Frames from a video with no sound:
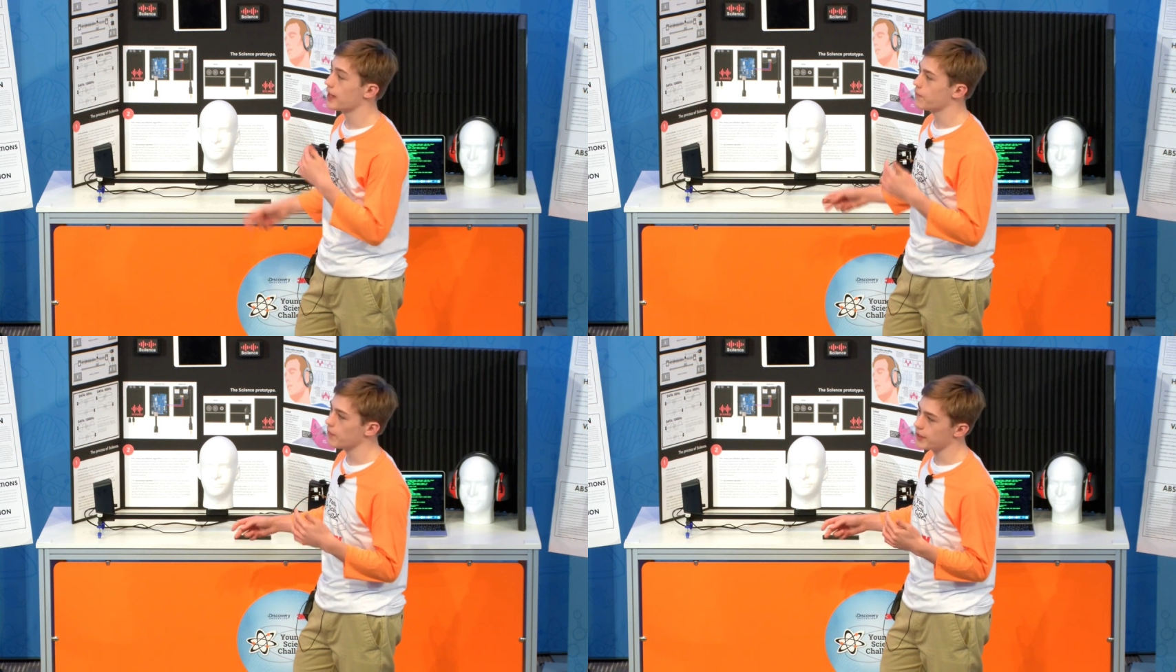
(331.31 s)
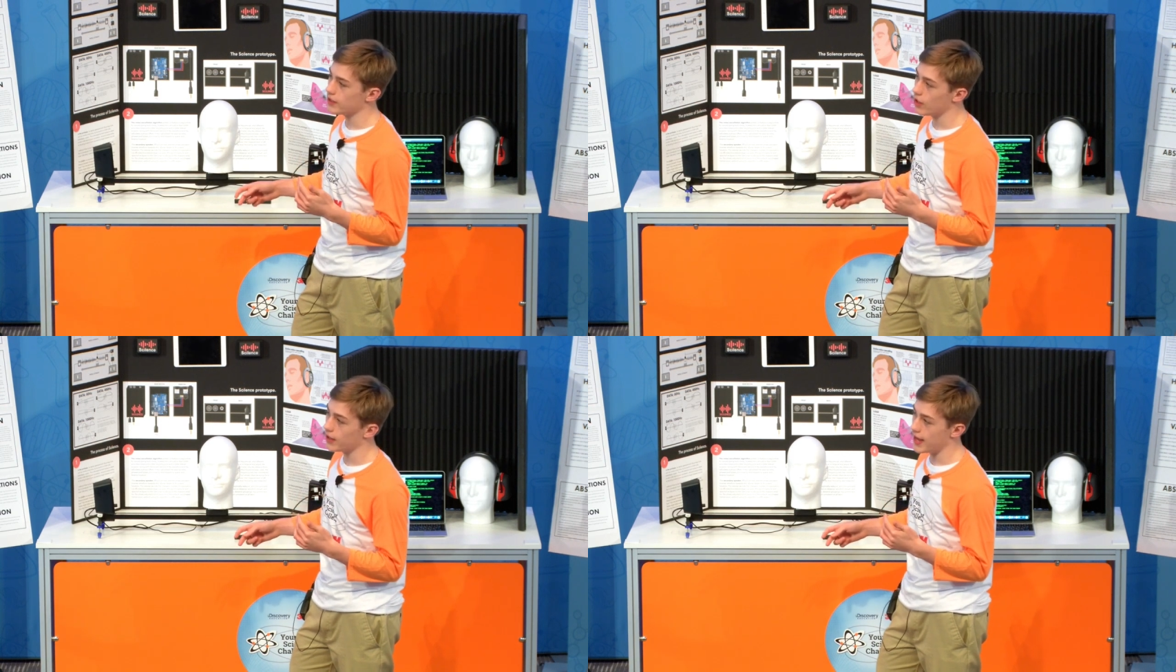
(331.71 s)
like from a
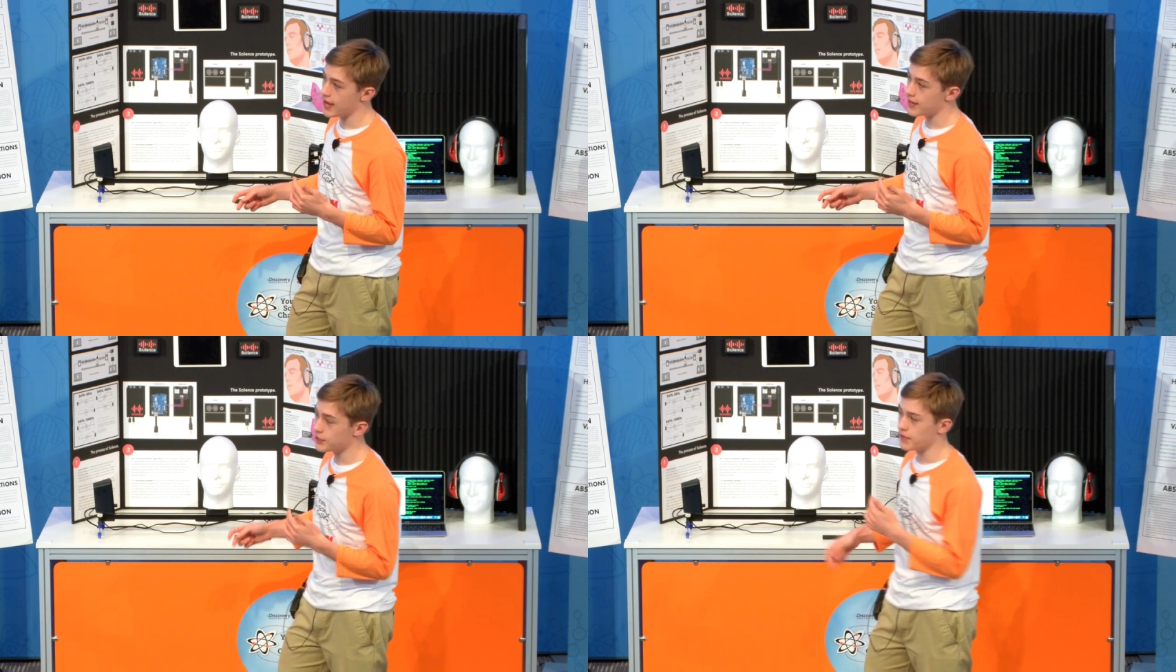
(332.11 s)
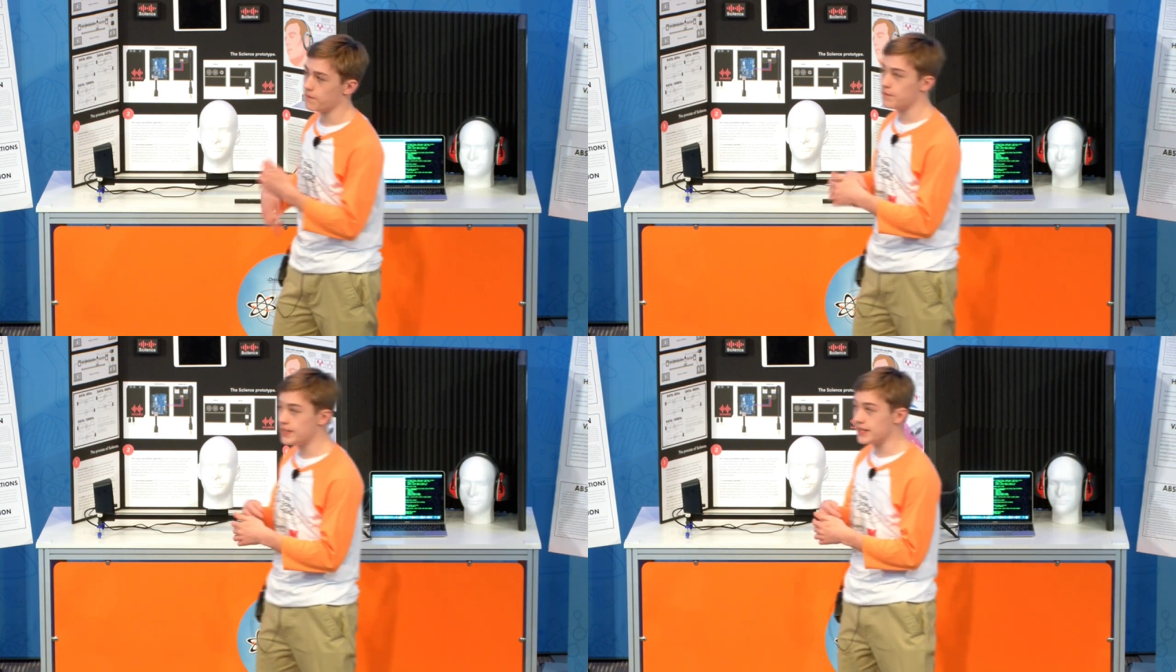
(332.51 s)
young age, at
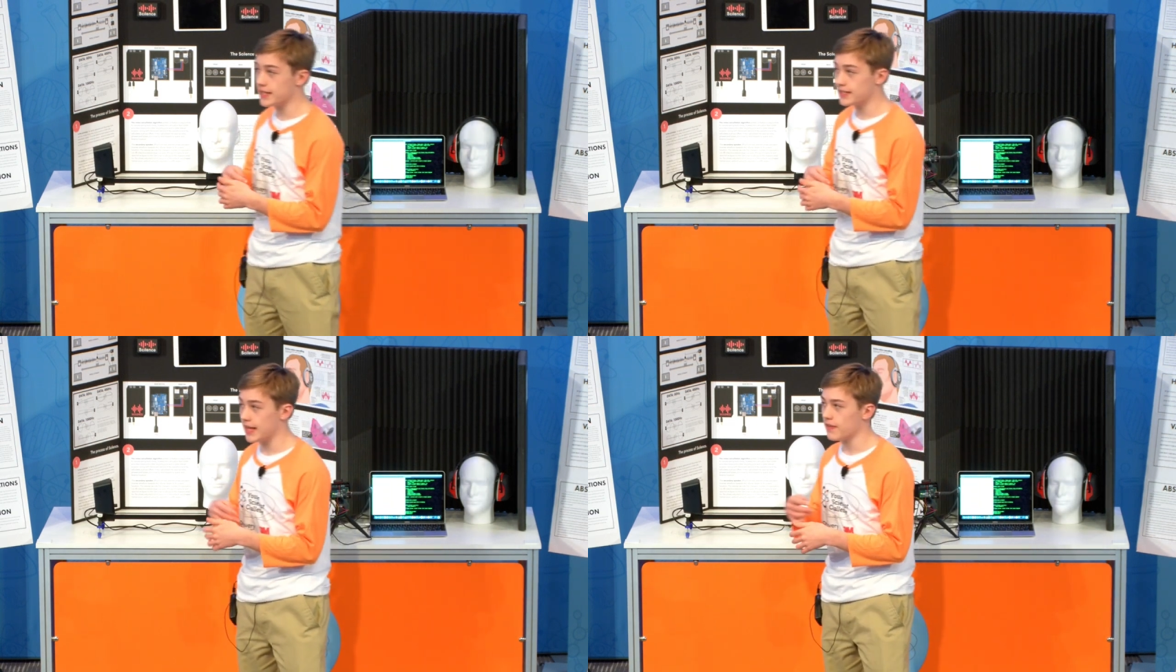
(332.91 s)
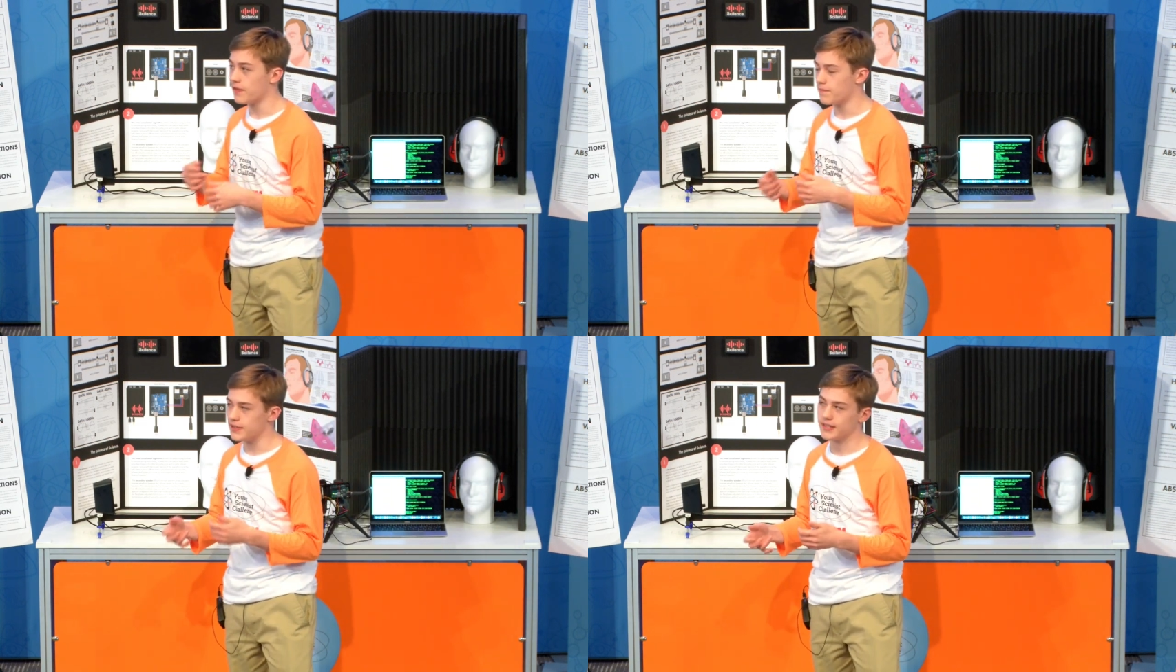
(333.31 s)
physics and the
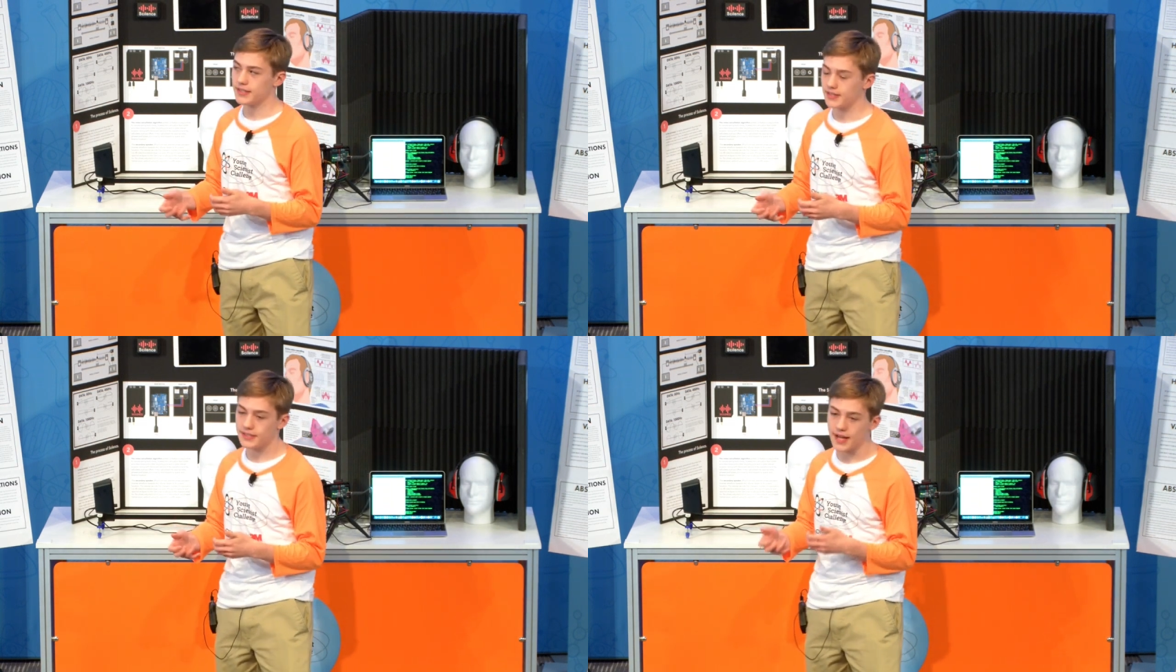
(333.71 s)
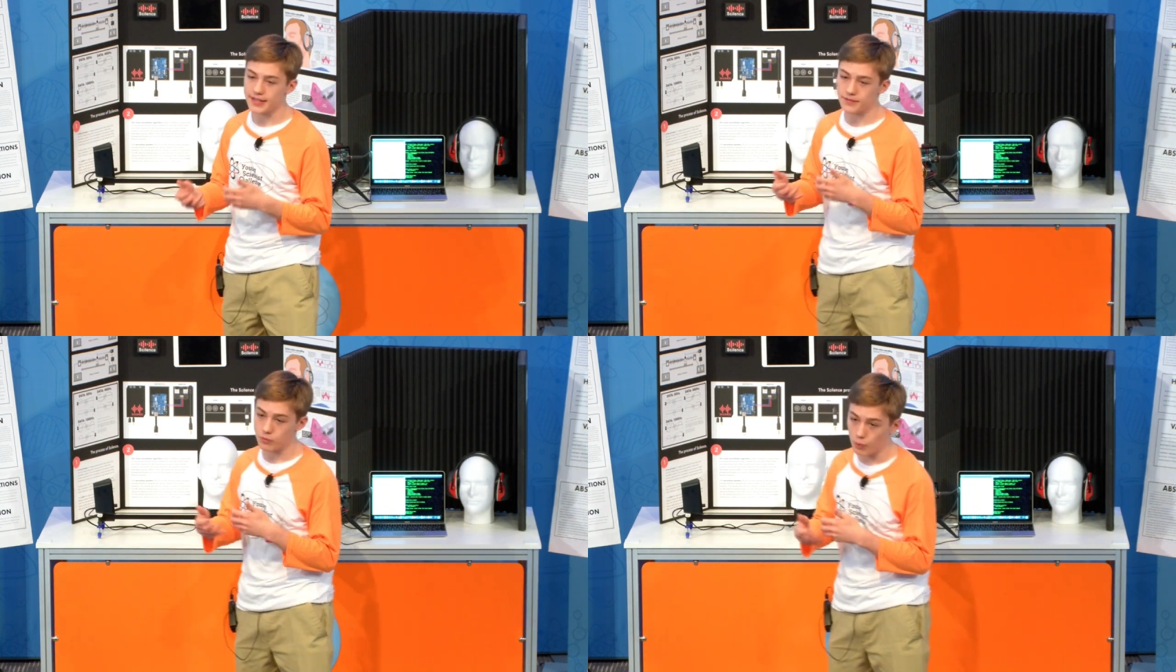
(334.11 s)
physics and
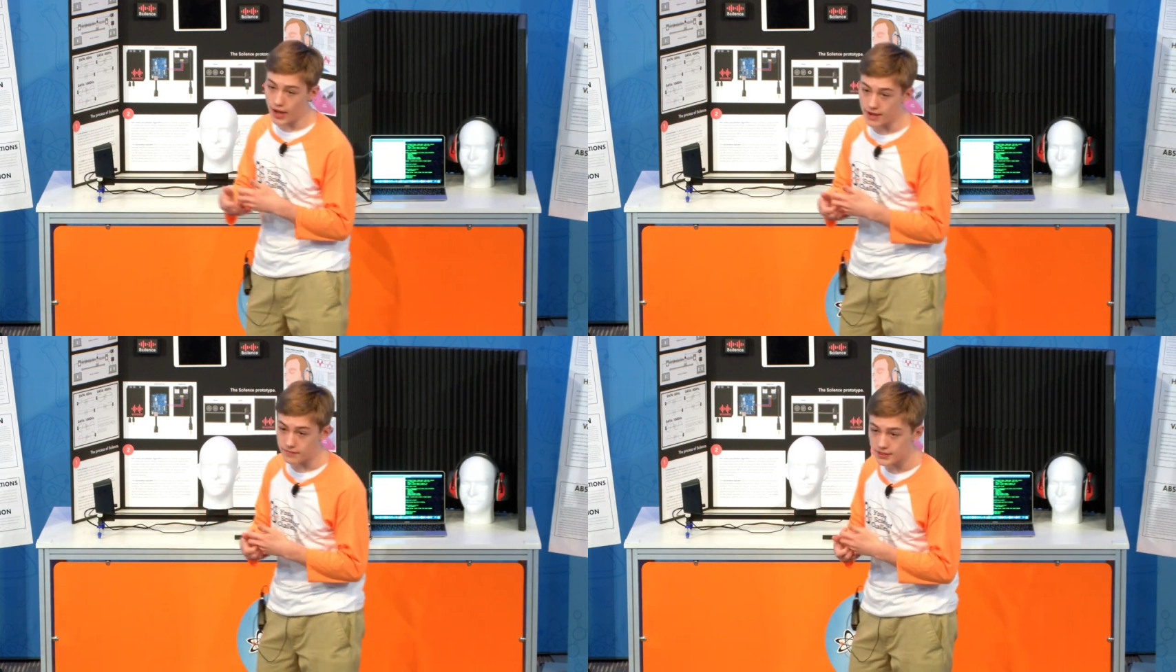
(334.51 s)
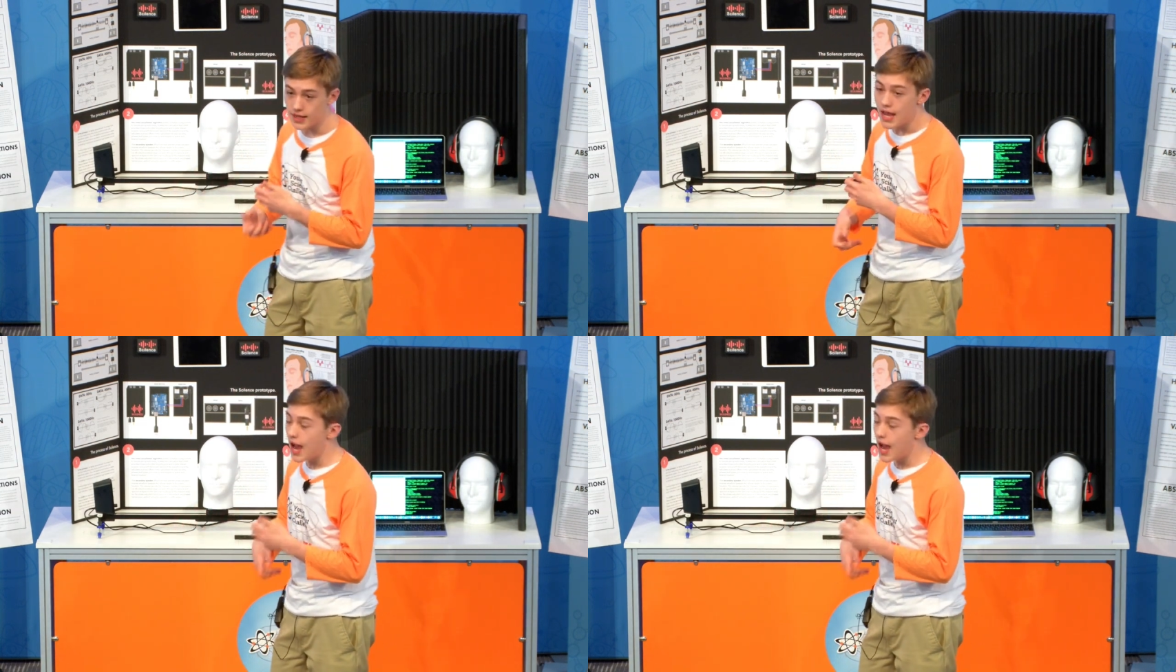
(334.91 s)
science of waves.